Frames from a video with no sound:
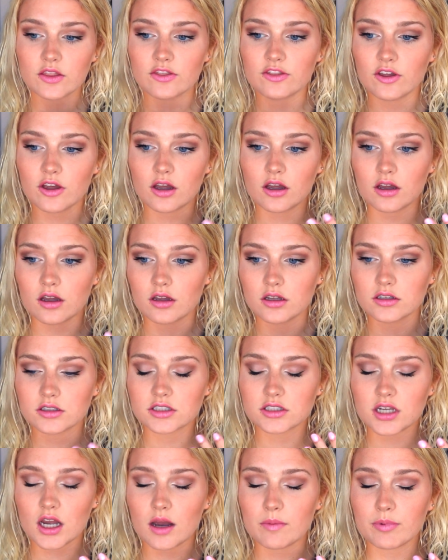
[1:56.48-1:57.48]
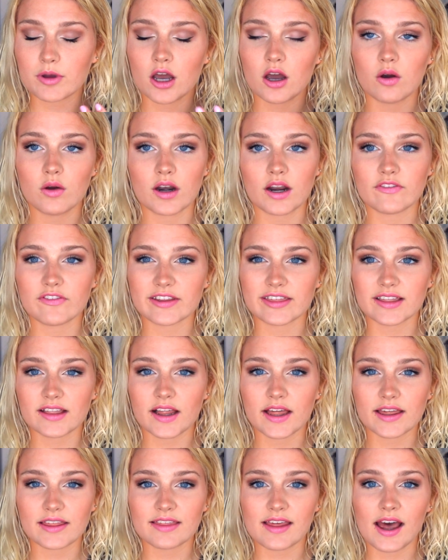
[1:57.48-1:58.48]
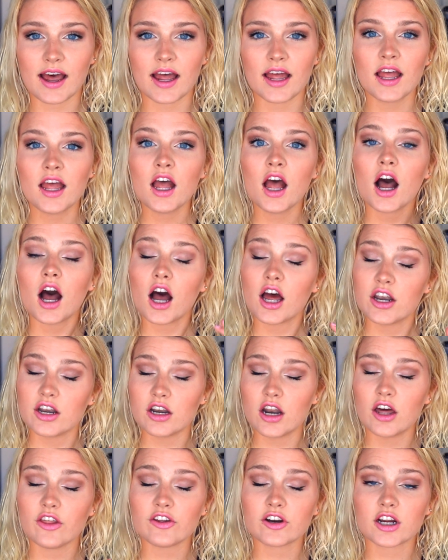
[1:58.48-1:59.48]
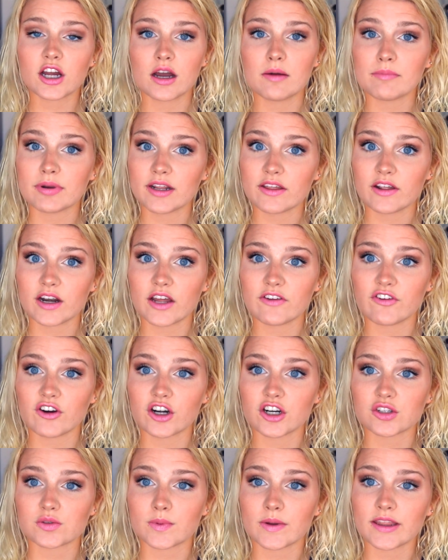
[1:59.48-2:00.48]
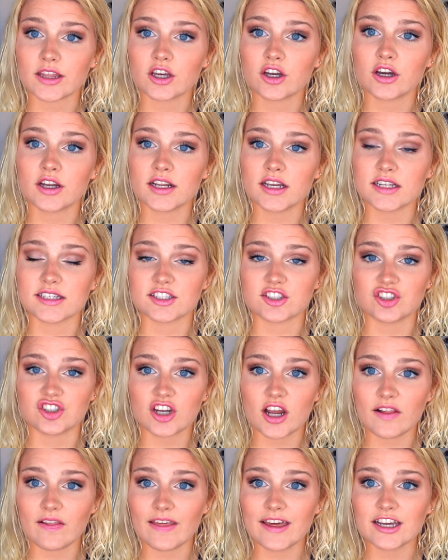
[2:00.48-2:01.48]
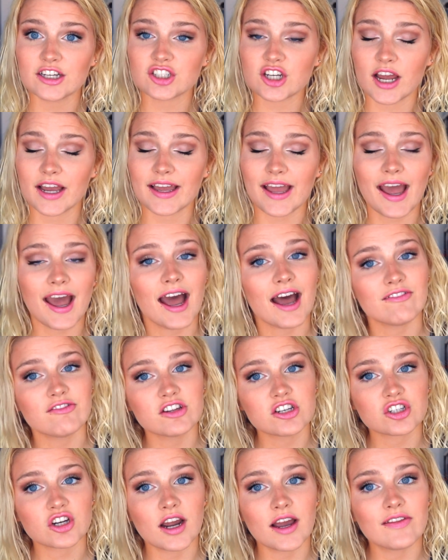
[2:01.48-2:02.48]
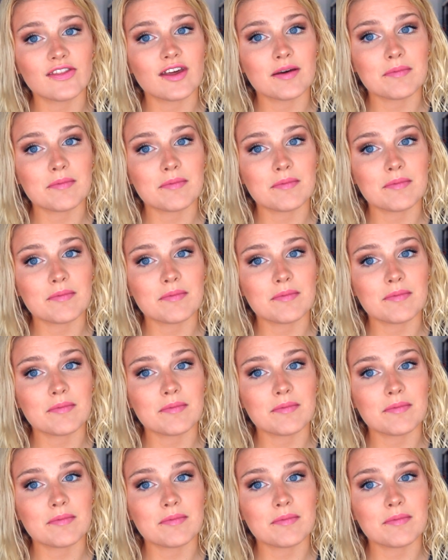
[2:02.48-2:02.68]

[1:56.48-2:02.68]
the top coat and everything like that. Another company that I've heard is really good is Gelish. I haven't tried